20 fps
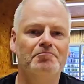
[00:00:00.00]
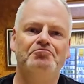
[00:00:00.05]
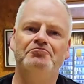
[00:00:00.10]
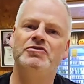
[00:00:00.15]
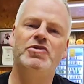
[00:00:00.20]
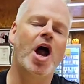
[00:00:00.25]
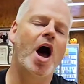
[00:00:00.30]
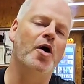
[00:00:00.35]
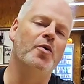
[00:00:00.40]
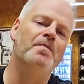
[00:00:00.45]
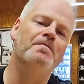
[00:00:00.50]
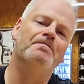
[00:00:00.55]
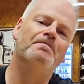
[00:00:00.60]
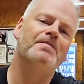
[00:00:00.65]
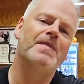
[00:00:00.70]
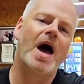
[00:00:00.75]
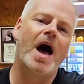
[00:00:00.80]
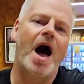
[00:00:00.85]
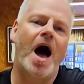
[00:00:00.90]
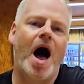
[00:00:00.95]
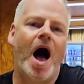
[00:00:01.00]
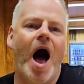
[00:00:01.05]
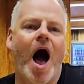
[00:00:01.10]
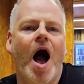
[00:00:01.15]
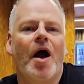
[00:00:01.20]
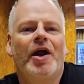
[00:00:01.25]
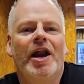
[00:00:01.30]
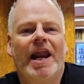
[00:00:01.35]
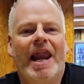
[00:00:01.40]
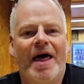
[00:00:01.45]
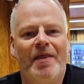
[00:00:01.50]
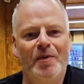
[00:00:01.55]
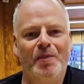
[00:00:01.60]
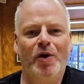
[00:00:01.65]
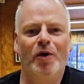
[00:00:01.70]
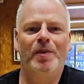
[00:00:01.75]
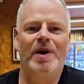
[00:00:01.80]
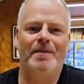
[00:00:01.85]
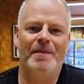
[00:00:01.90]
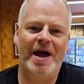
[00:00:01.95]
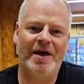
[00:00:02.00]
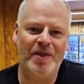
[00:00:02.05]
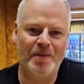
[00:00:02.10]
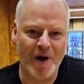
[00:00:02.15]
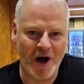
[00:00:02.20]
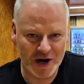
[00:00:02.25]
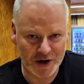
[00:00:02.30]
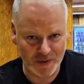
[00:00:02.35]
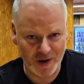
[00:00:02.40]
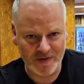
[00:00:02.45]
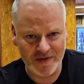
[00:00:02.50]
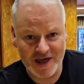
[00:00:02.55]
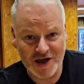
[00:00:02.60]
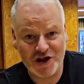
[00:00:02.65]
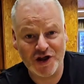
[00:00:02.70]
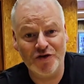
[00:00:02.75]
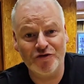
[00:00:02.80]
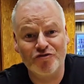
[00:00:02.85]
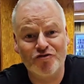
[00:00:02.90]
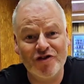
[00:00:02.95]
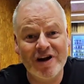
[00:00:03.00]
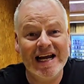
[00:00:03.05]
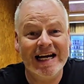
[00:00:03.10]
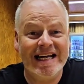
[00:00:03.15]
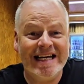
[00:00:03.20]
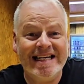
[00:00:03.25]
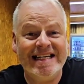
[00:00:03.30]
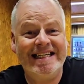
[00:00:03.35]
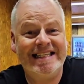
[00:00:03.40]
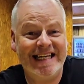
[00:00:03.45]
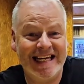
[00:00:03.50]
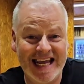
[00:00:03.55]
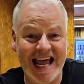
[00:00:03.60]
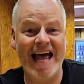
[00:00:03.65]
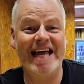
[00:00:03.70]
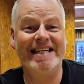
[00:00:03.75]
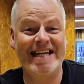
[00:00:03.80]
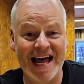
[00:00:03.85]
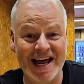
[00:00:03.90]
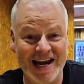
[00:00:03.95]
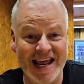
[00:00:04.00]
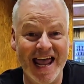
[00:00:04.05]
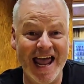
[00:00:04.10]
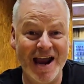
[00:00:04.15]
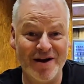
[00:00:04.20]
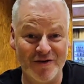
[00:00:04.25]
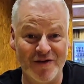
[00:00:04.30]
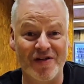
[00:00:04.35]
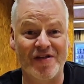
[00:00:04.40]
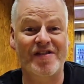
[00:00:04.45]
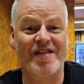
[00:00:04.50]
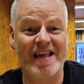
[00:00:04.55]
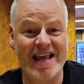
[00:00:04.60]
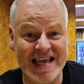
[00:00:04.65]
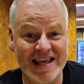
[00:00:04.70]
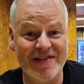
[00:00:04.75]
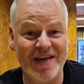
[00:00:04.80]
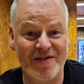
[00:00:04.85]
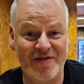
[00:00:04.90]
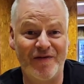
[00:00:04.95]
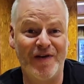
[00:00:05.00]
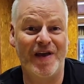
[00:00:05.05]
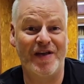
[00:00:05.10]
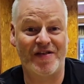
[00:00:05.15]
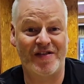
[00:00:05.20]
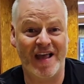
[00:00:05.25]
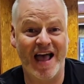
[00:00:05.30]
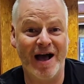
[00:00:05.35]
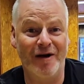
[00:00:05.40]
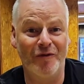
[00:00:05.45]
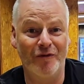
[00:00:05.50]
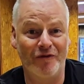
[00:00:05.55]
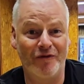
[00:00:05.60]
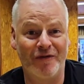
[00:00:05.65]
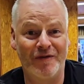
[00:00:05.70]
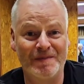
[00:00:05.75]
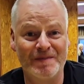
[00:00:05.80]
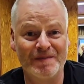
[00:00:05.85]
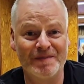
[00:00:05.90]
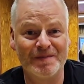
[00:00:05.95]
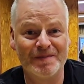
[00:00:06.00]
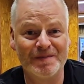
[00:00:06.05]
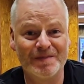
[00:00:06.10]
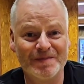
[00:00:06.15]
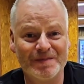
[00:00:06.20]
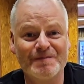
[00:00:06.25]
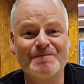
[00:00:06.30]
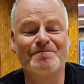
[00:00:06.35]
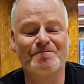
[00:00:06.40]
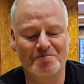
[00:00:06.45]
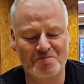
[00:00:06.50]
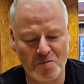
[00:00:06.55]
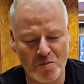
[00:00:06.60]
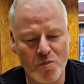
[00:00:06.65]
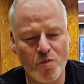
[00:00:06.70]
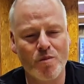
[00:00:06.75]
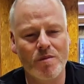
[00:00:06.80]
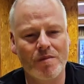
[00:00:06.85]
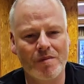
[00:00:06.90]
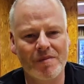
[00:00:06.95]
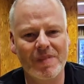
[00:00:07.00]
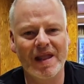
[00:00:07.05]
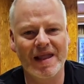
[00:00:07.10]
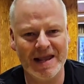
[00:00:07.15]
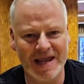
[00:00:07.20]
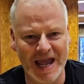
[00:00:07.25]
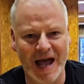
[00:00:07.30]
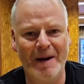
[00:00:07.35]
No. No. I'm going to let the public make their mind up on this. You really need to get down here and see this for yourself. Absolutely, and I couldn't agree more with you.